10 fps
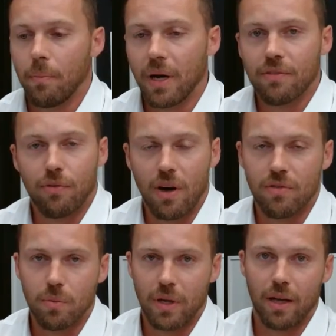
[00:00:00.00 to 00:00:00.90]
But for
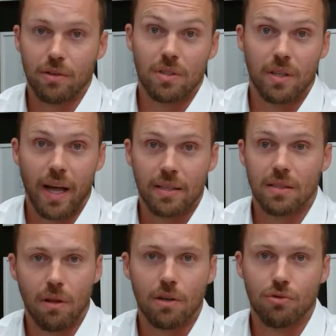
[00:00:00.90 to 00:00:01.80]
everybody else that has the
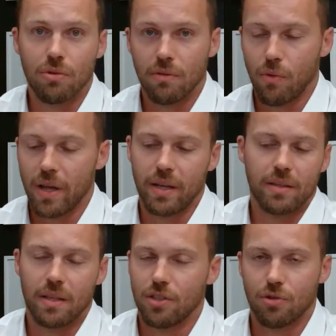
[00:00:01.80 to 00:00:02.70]
luxury of waiting,
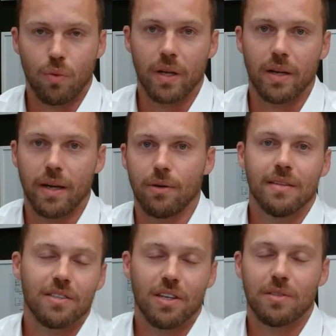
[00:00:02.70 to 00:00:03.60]
then just wait it out.
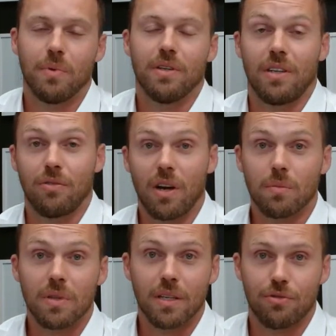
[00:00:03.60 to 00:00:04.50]
This has been an
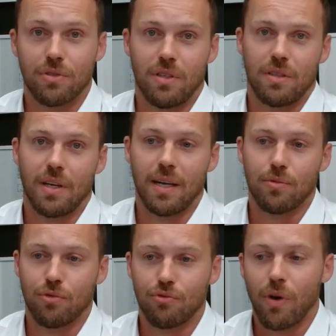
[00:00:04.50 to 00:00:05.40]
incredibly interesting time
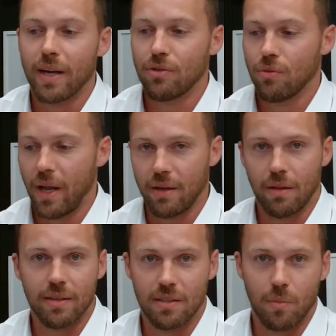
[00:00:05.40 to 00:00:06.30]
to try to
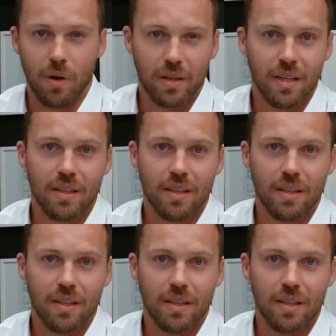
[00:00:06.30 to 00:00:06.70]
analyze the market.